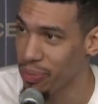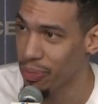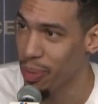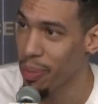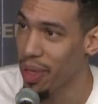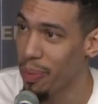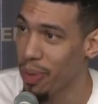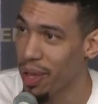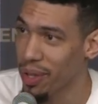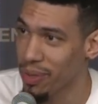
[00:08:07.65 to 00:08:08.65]
remember that
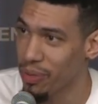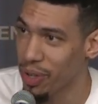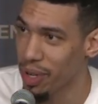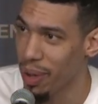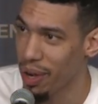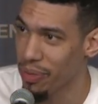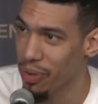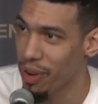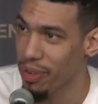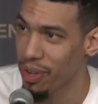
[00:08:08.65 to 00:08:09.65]
play, forget about it
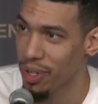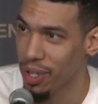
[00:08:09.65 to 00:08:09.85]
forever.